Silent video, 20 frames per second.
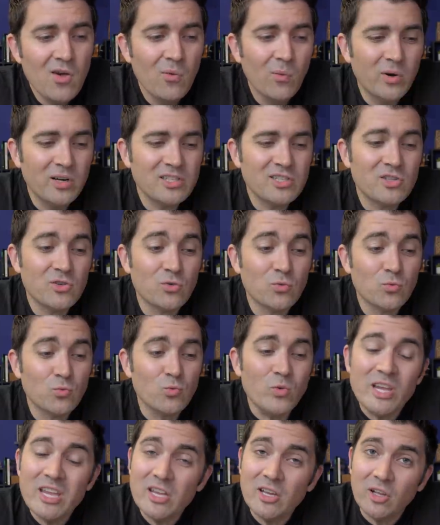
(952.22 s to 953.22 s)
What is the
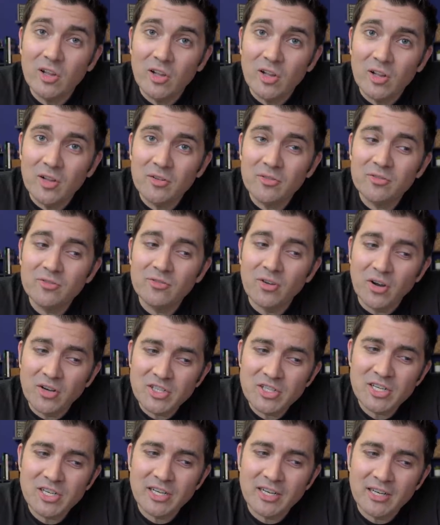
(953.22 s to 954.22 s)
real
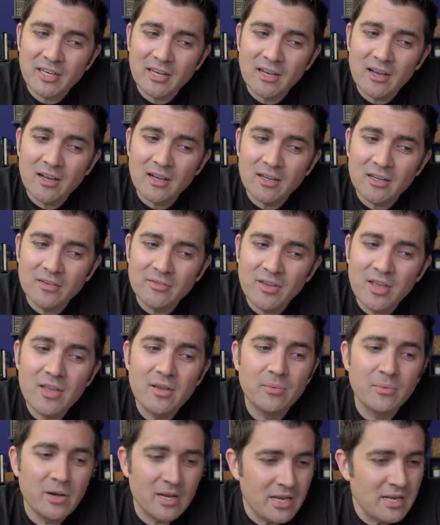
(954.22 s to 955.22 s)
function of
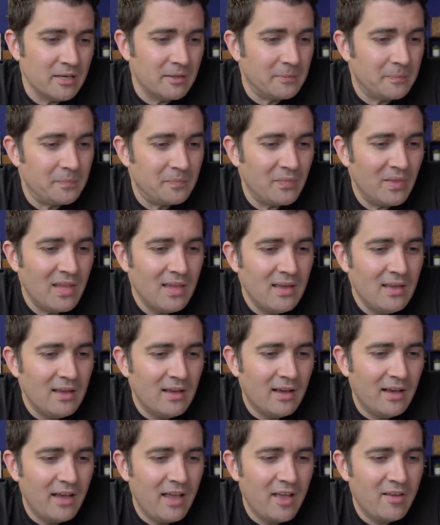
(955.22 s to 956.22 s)
iridium?
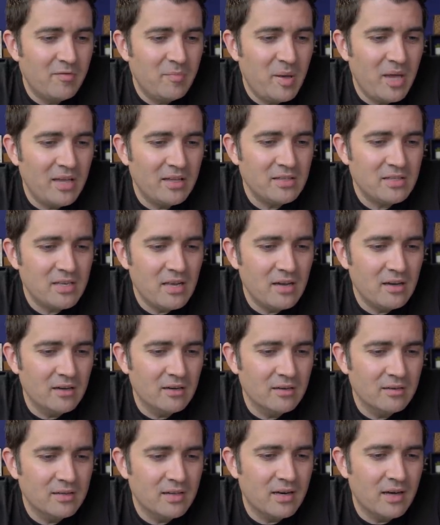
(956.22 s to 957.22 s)
I have pens
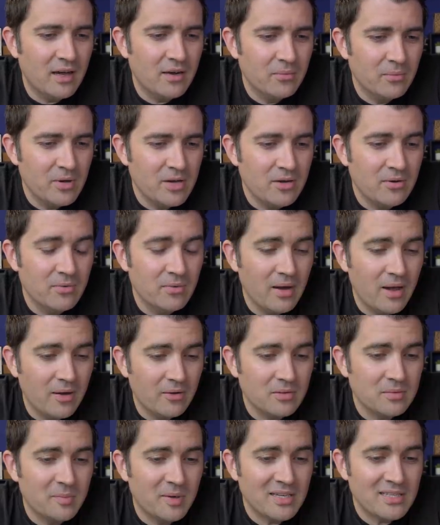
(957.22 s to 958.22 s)
here that I
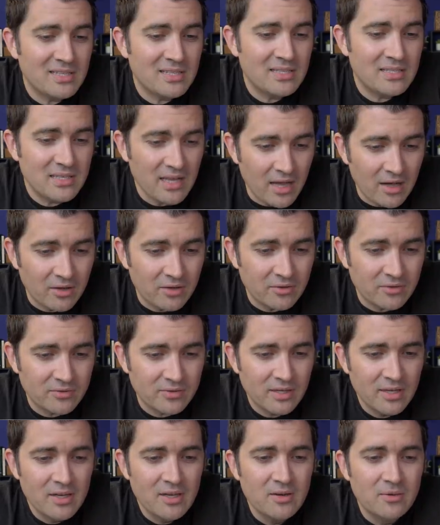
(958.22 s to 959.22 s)
reground
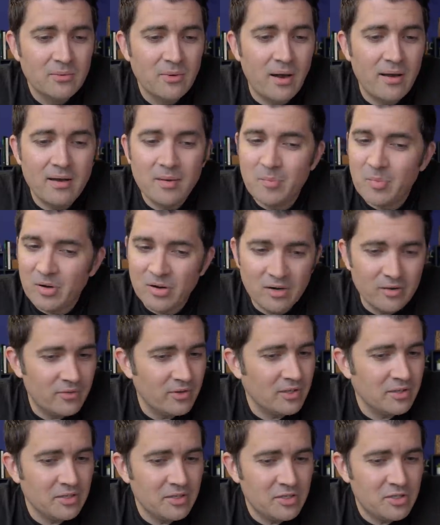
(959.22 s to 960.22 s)
myself, writing
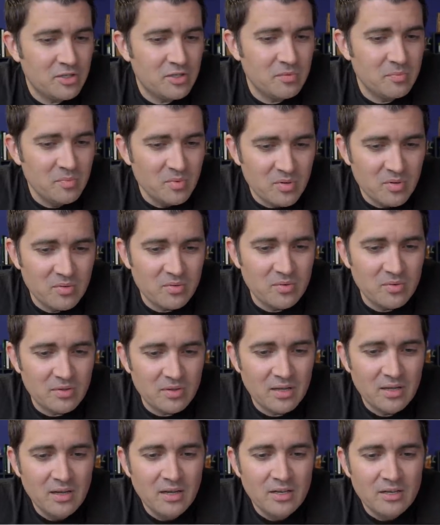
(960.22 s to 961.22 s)
perfectly
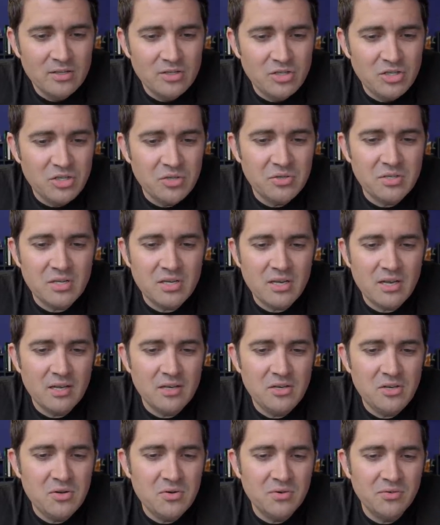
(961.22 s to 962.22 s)
smooth, juicy,
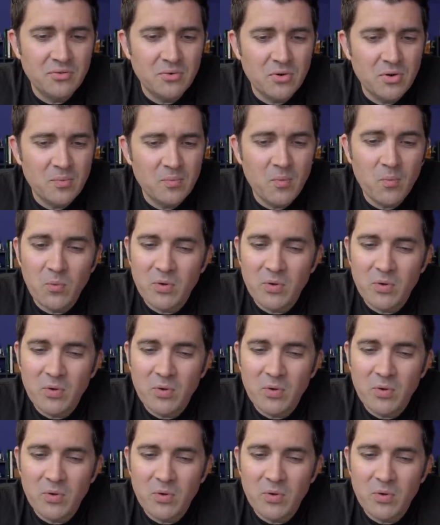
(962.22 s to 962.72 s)
and uniform